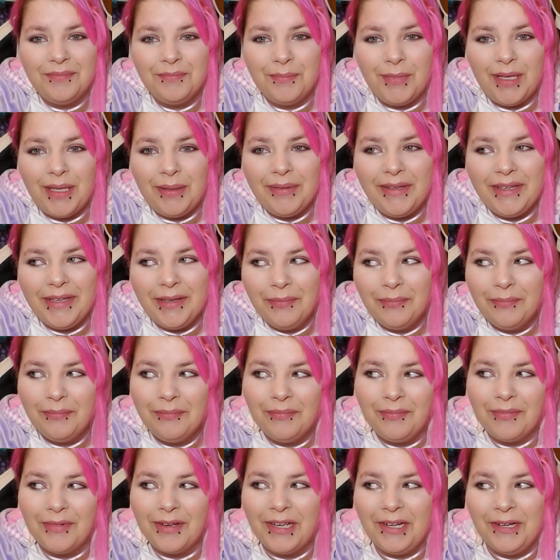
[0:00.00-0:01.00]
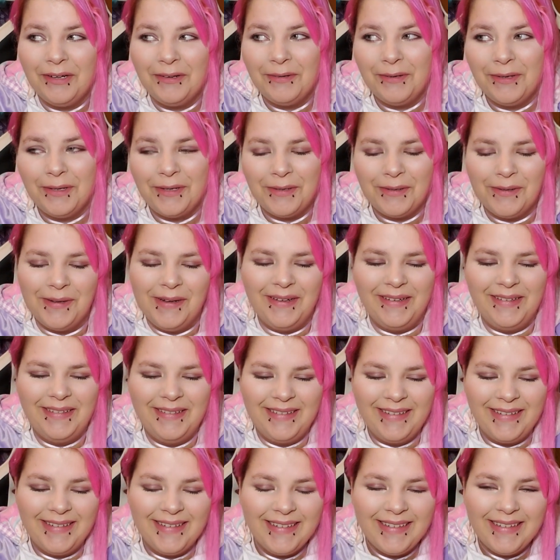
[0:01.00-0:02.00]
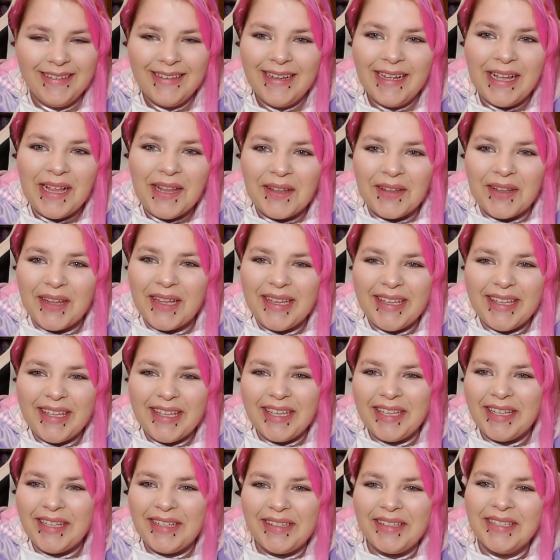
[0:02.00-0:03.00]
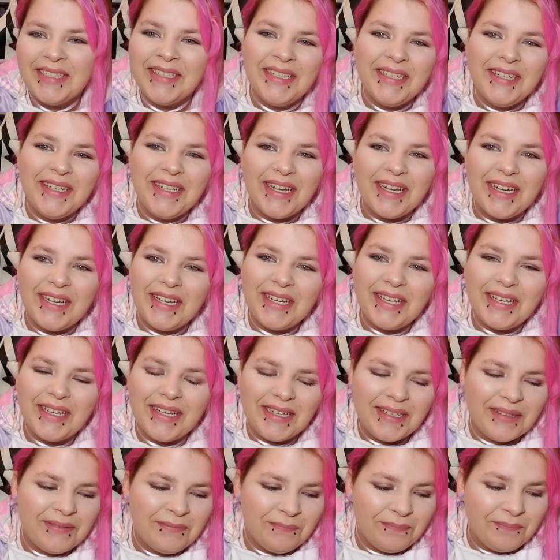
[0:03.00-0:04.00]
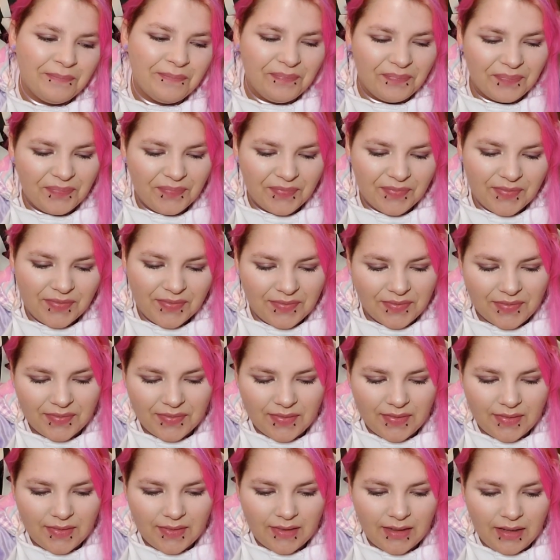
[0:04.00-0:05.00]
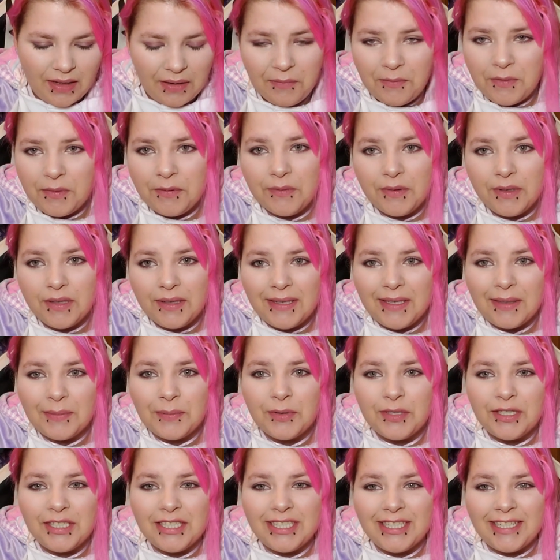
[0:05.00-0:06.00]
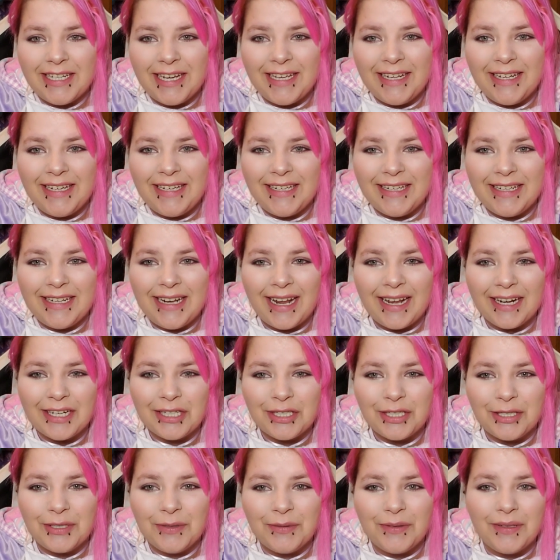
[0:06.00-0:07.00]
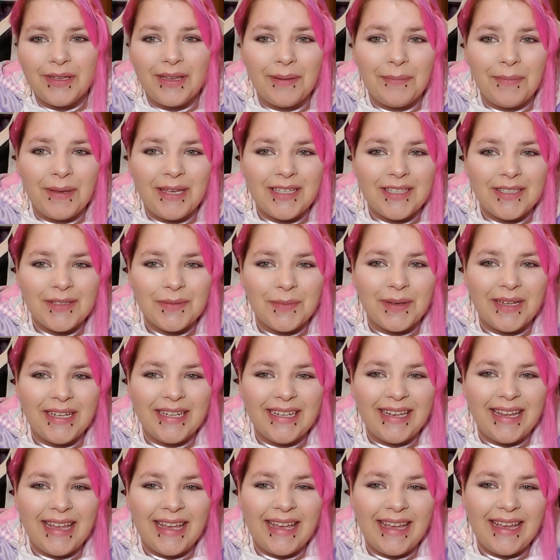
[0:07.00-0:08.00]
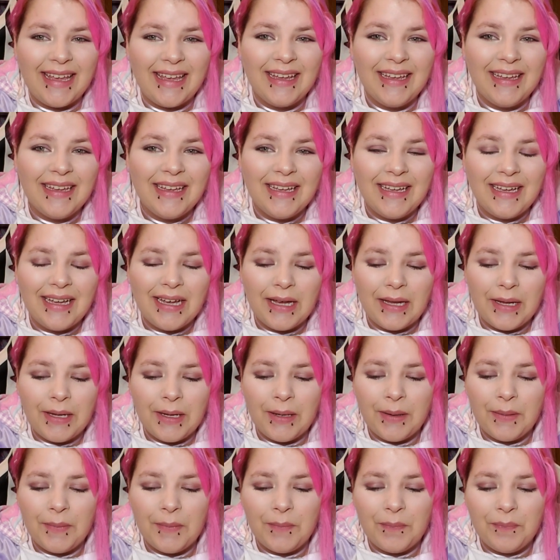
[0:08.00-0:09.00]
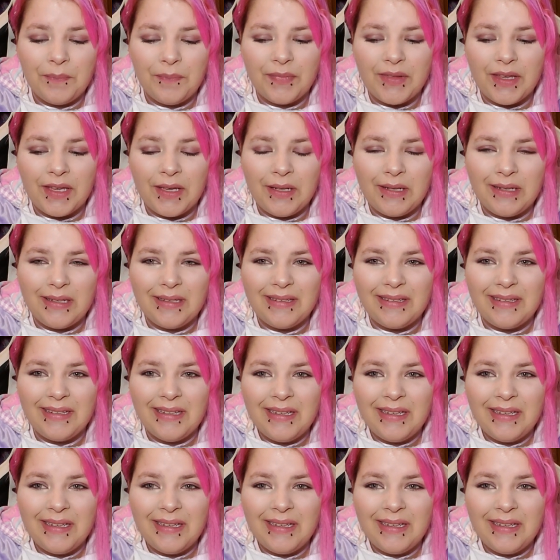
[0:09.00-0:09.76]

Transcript: maybe, I don't know, like it. Um, I would really appreciate it. It actually really makes my day. Um, I,